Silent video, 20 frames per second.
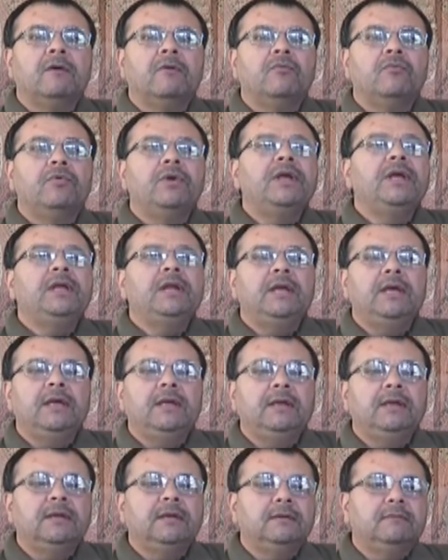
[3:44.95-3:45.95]

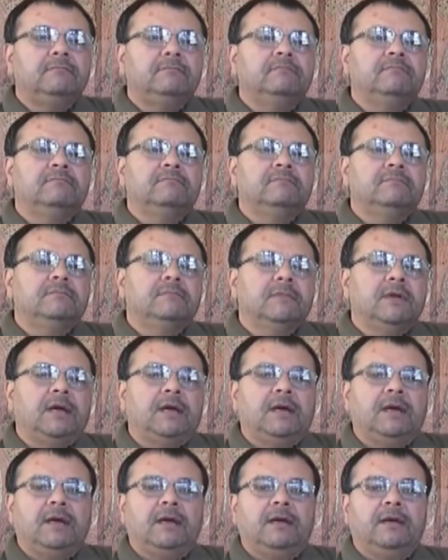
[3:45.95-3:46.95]
reading
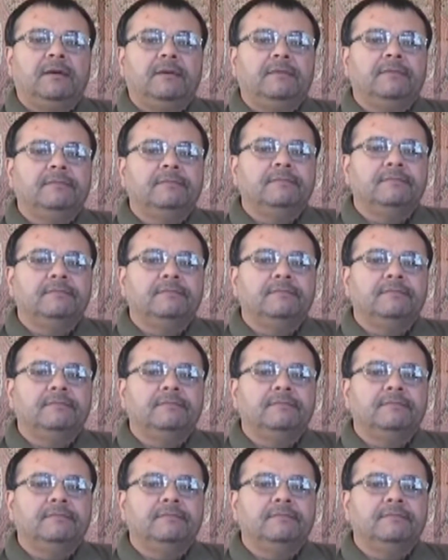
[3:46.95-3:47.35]
uh,